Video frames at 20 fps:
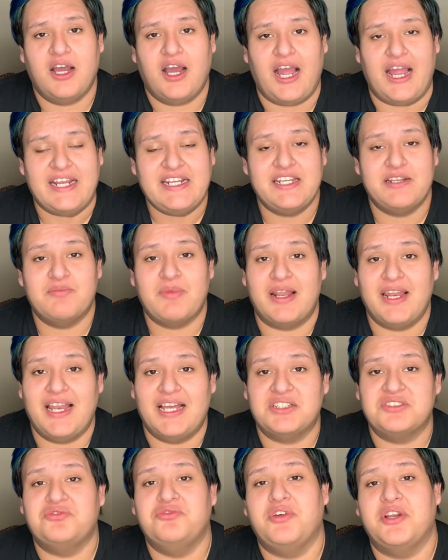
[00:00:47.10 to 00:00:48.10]
I did my
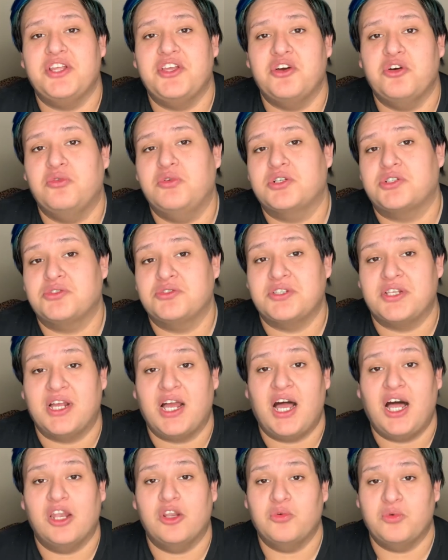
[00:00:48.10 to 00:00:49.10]
last video, which was the
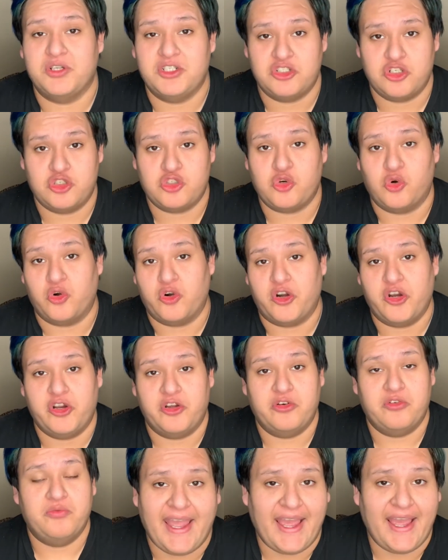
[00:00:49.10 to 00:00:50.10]
Halloween
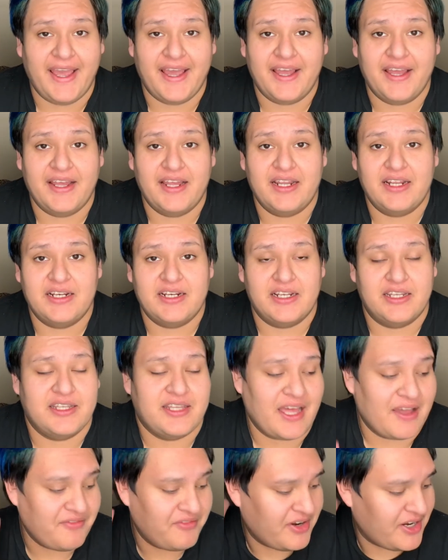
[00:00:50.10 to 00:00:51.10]
tutorial. And
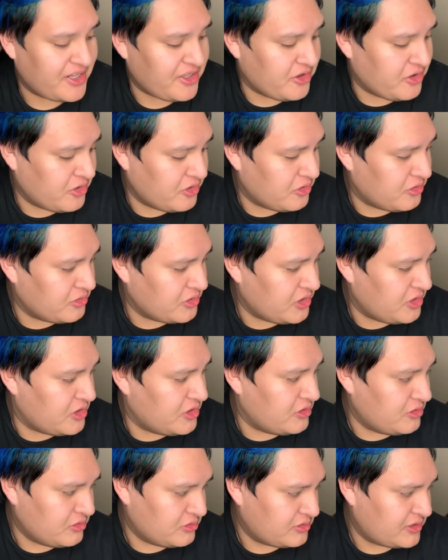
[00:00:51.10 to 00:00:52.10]
that video,
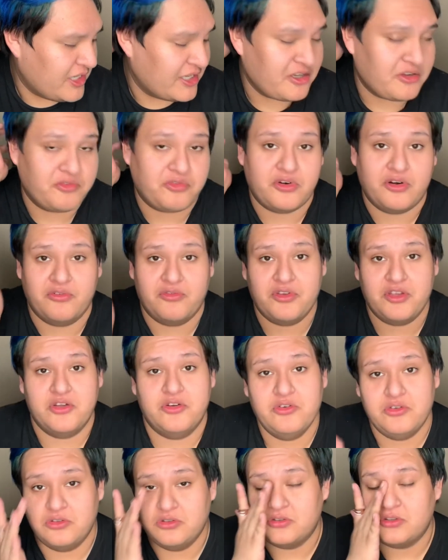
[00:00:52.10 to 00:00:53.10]
thank you for the
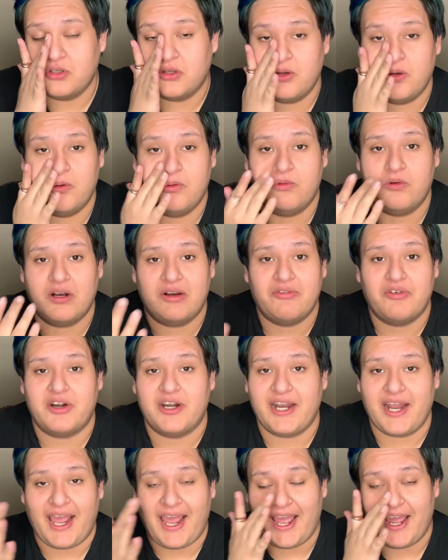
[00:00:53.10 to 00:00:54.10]
views, whatever
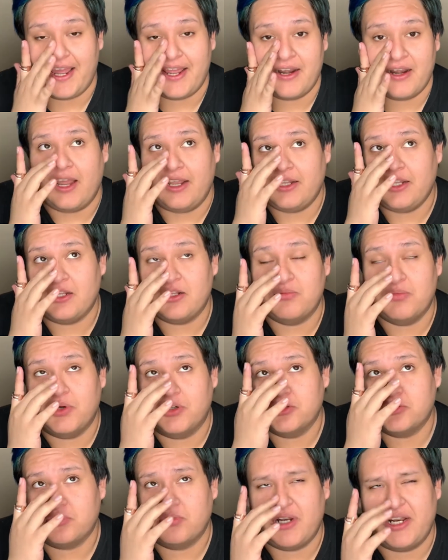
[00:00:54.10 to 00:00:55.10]
it had. I think the
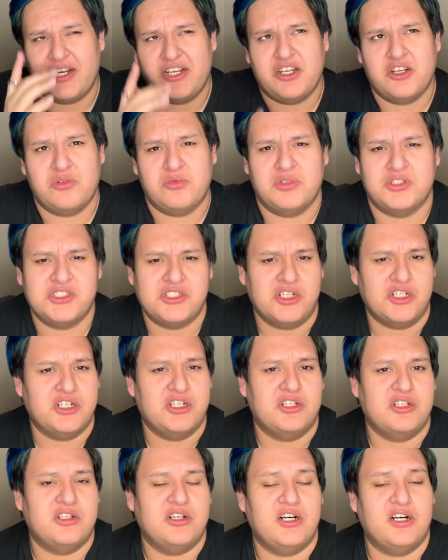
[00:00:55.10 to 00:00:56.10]
most one I did was
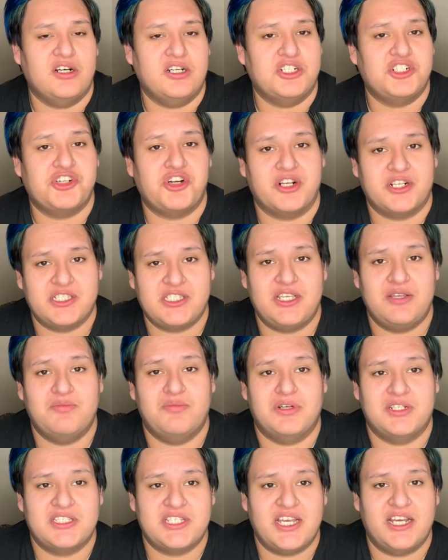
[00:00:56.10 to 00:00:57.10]
the Trixie
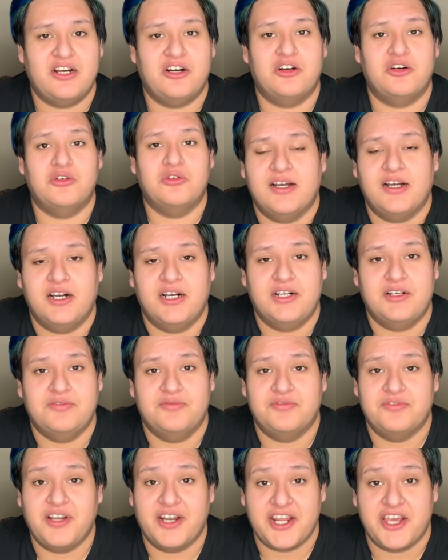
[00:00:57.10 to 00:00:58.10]
Mattel
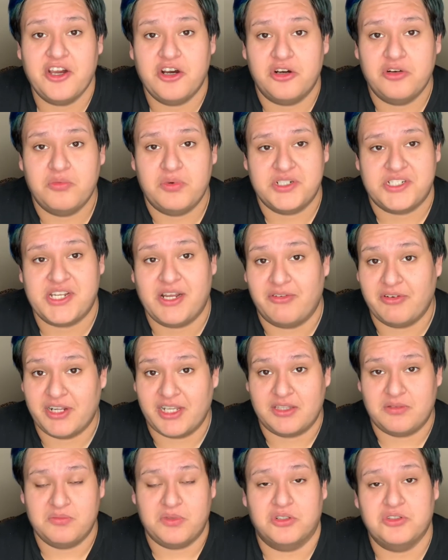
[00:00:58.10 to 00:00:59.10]
video, which that one
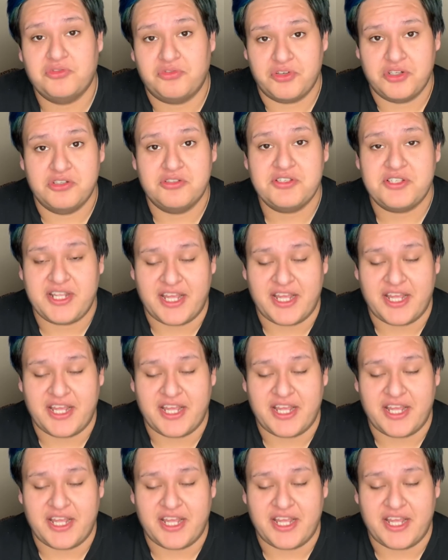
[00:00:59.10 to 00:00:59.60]
got the most views.